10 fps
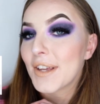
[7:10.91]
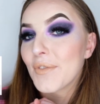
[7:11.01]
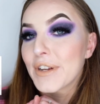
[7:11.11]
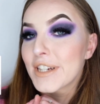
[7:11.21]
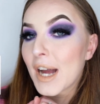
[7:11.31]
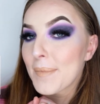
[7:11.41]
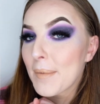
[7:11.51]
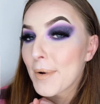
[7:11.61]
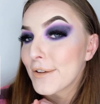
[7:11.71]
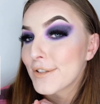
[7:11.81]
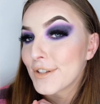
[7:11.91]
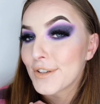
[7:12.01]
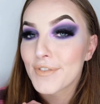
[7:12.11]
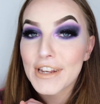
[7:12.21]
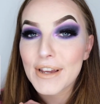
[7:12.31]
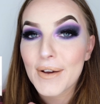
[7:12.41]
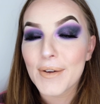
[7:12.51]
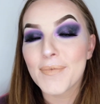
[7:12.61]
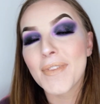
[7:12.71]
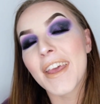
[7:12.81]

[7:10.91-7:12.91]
every time I post a new video.